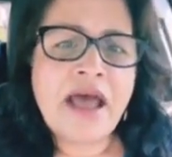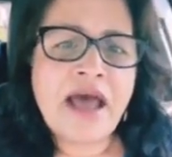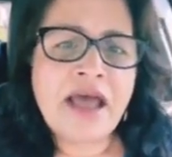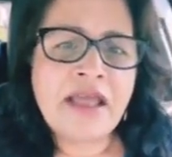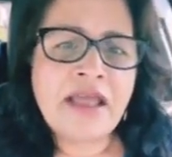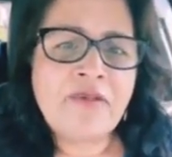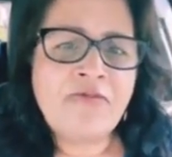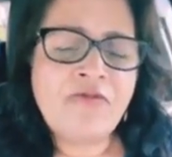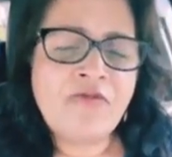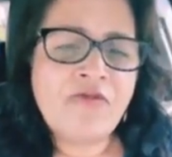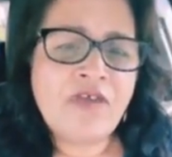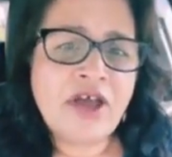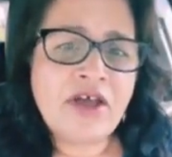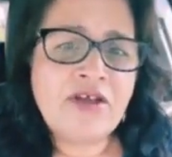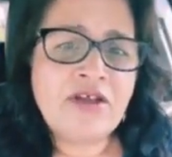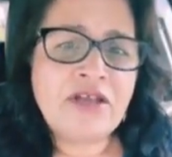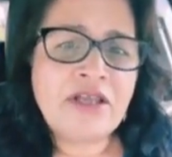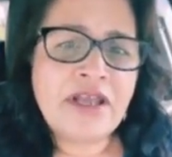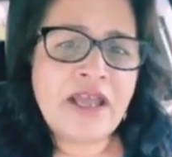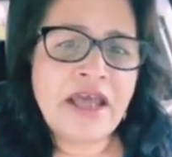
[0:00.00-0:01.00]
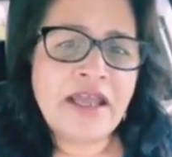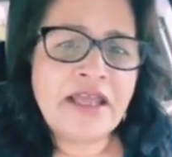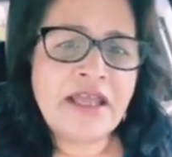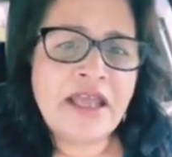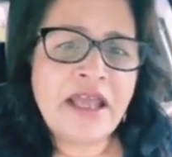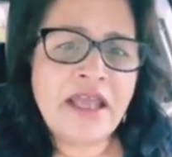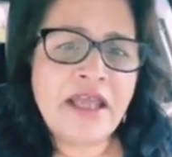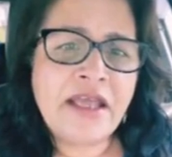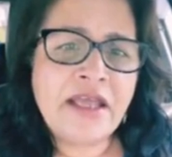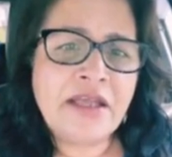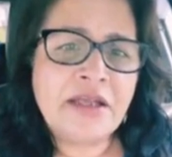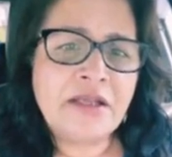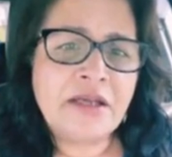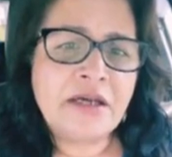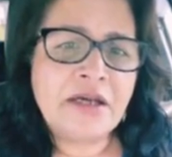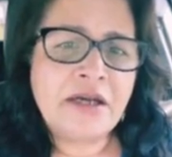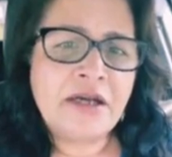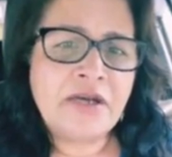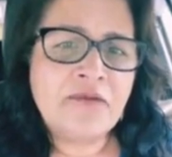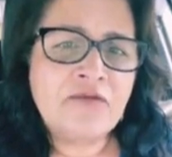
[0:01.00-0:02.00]
it felt like a
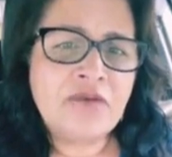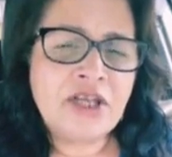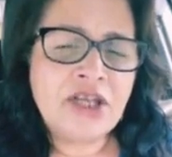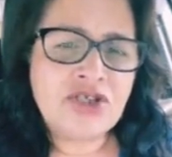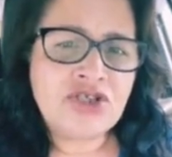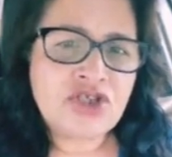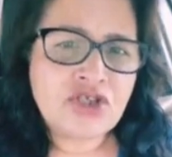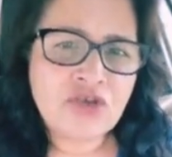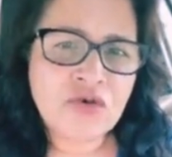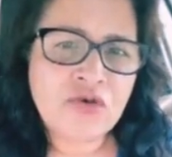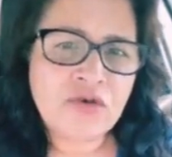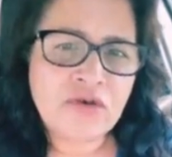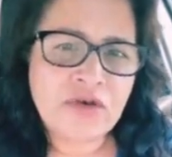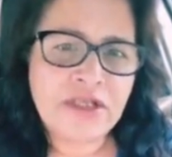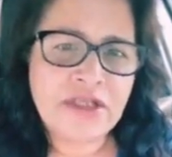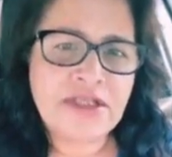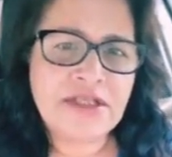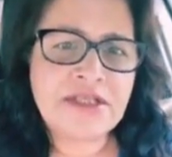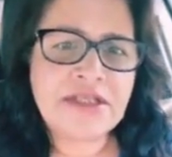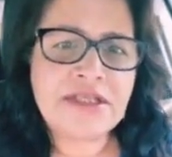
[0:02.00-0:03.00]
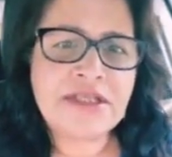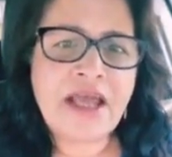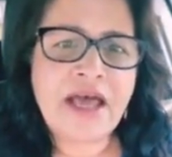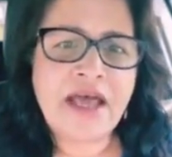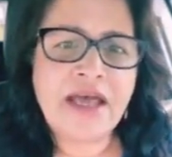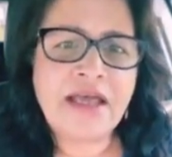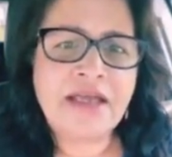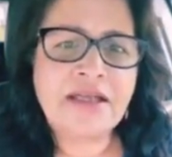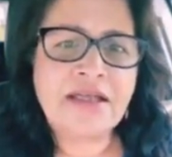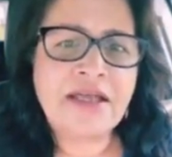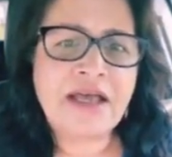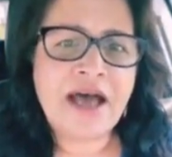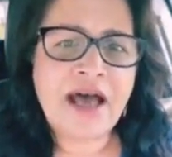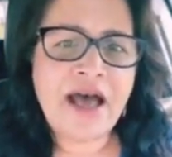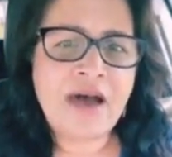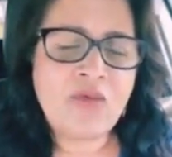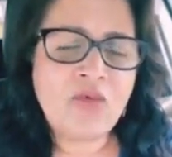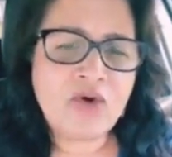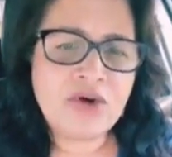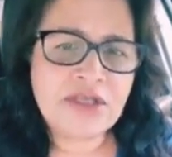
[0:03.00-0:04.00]
reassurance that
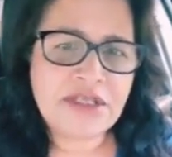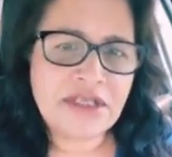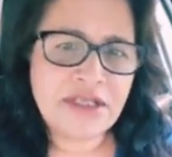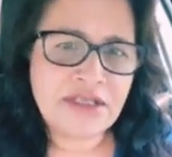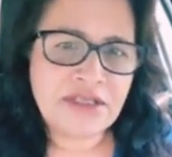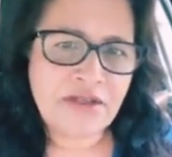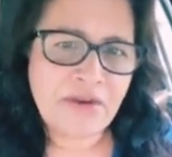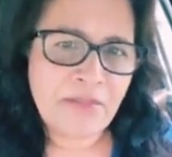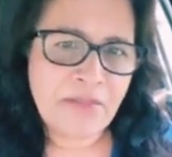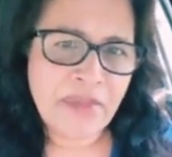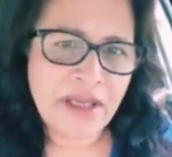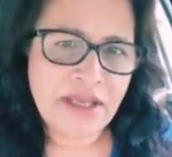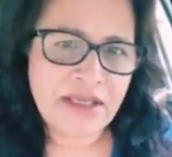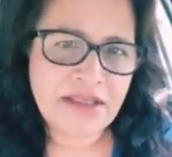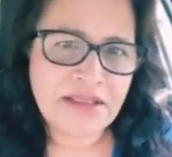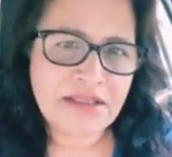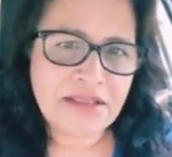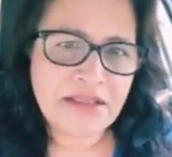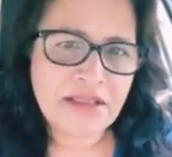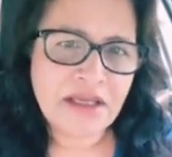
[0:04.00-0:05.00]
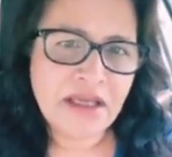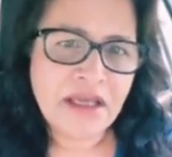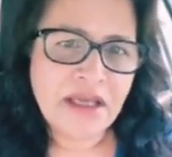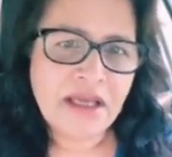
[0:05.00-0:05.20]
God was in the midst.